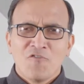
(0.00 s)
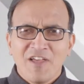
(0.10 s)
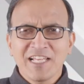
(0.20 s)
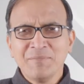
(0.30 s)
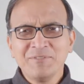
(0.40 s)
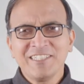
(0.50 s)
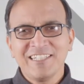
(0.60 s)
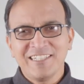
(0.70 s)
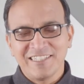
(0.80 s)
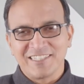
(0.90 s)
Welcome,
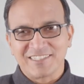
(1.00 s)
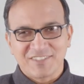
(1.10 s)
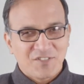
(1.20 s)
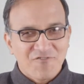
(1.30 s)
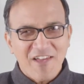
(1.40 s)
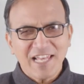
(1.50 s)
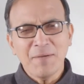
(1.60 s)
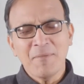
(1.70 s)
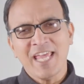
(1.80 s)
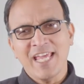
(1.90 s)
dear learners.
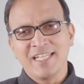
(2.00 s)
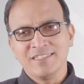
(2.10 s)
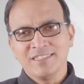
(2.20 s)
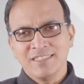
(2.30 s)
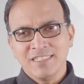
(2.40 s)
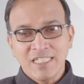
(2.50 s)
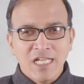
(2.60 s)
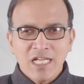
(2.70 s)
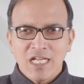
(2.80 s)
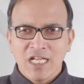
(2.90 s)
Welcome
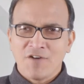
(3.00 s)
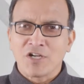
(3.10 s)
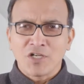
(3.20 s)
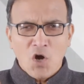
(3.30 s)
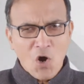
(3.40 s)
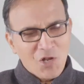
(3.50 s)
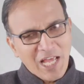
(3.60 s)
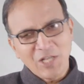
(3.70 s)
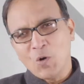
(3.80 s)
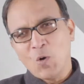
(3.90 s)
again in our
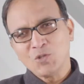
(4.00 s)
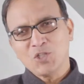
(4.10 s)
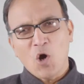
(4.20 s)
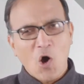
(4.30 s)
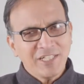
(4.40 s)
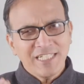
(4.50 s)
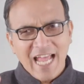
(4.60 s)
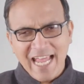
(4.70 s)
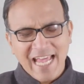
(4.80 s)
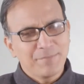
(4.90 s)
online course on
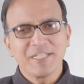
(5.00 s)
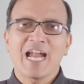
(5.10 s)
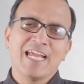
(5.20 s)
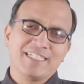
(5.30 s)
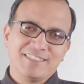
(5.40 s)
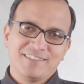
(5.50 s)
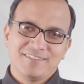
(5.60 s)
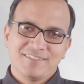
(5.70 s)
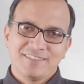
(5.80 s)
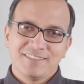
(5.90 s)
academic writing.
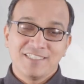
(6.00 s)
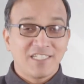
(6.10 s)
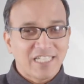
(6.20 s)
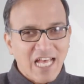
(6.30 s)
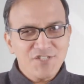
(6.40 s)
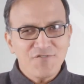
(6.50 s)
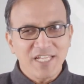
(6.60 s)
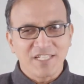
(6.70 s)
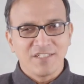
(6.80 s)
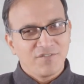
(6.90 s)
Last
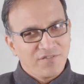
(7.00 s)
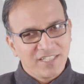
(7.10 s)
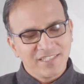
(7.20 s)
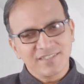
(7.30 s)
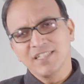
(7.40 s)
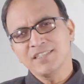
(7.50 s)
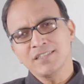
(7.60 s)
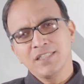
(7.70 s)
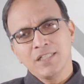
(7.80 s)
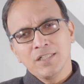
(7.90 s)
week, we discussed
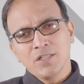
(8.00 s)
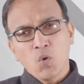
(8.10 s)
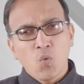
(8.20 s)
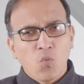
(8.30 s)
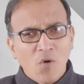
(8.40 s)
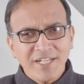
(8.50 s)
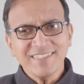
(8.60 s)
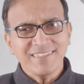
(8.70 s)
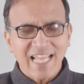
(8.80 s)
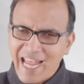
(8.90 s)
what
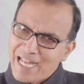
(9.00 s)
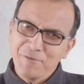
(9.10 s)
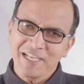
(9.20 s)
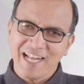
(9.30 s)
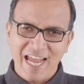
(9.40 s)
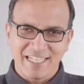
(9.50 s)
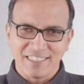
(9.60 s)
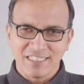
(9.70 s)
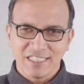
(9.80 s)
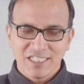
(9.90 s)
is academic
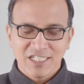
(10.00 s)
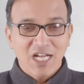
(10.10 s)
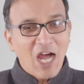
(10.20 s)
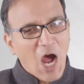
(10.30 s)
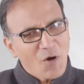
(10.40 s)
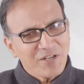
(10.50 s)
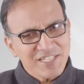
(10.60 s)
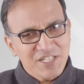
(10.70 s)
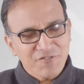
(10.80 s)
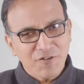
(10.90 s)
writing, how it
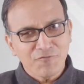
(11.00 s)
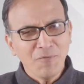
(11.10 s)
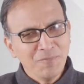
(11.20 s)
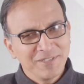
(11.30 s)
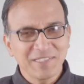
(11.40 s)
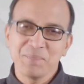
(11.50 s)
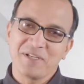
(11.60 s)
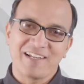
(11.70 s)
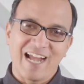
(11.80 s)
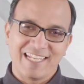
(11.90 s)
is different from
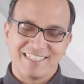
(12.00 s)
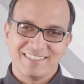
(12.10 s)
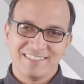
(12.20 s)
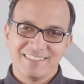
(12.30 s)
simple writing,